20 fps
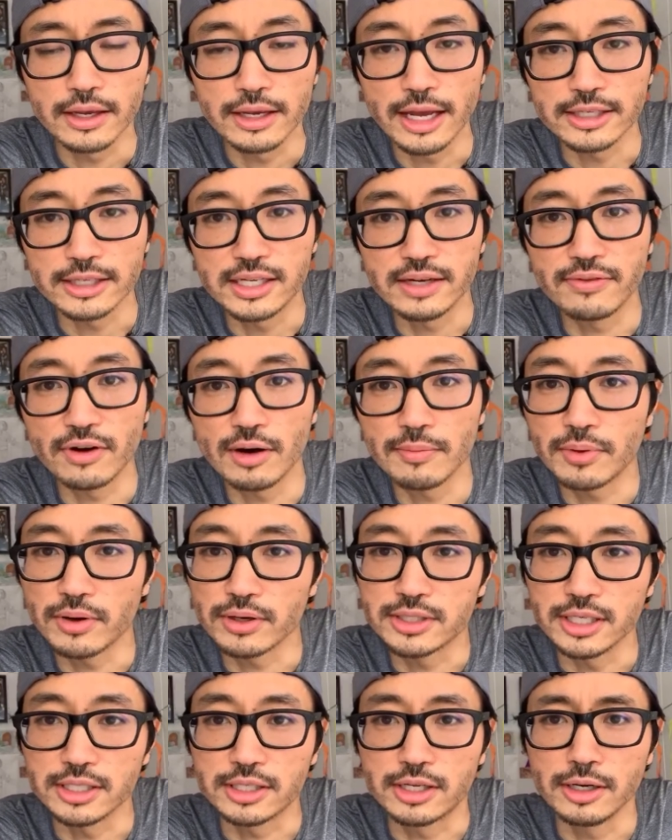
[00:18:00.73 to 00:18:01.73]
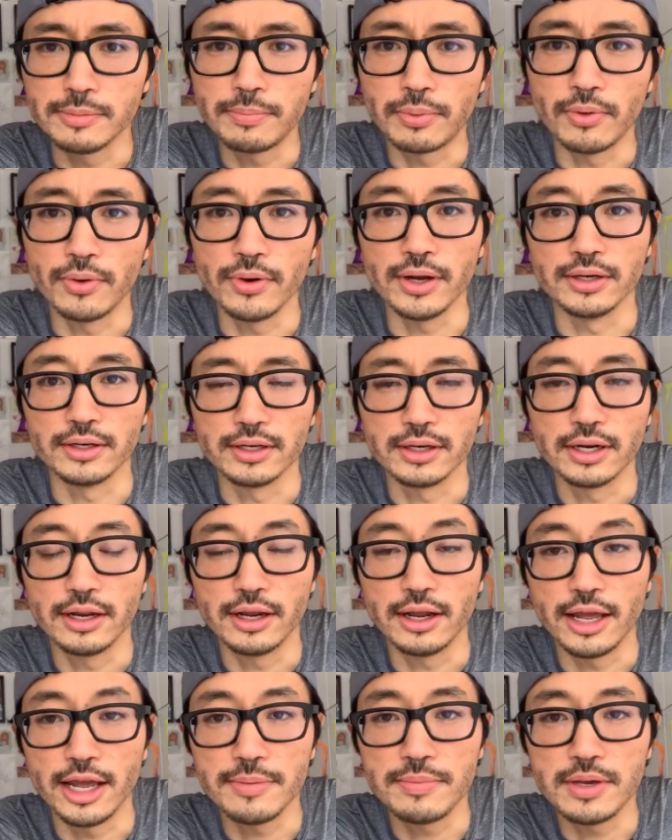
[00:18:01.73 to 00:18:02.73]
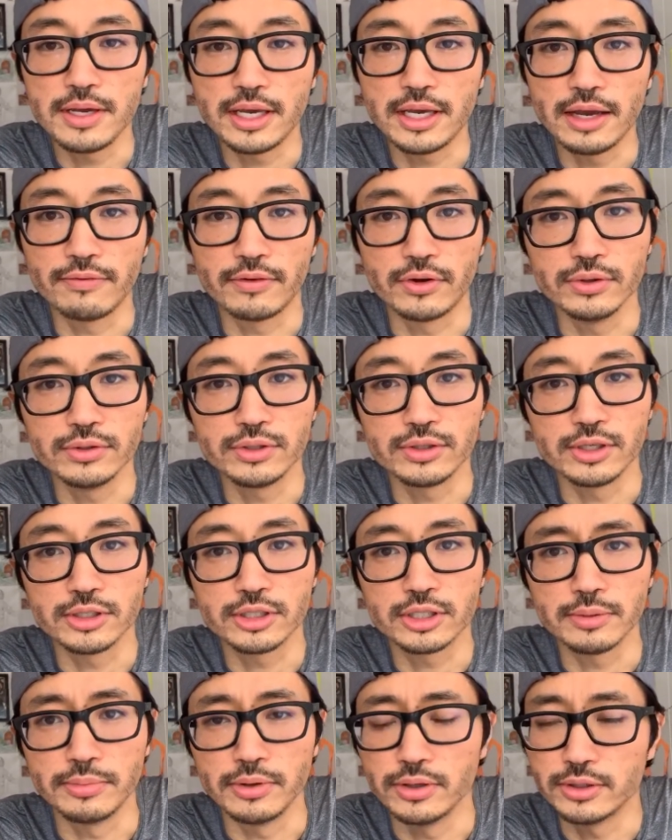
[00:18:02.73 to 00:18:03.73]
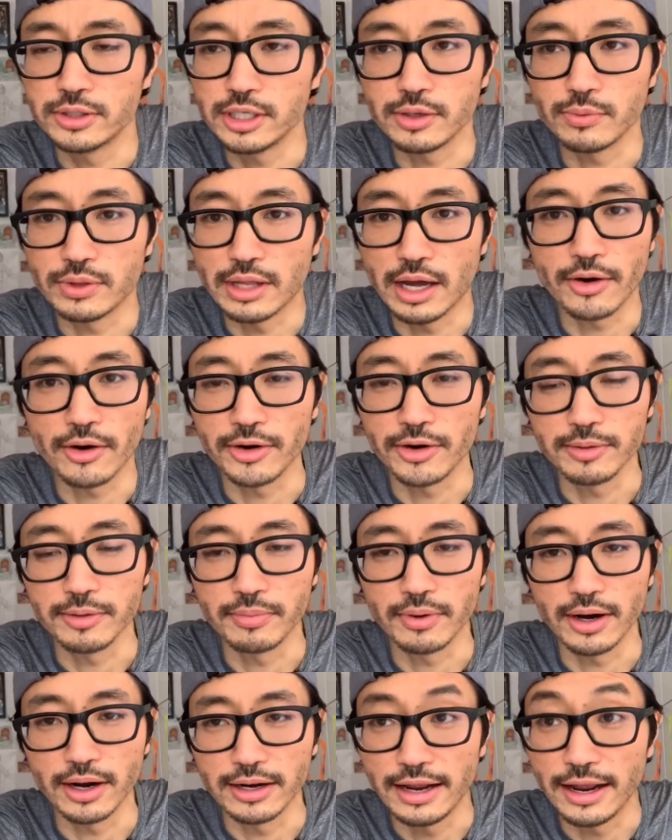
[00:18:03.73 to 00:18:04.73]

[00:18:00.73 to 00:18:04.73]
Steve Arnberg says, good point. AB gave Goose distribution without hurting brand.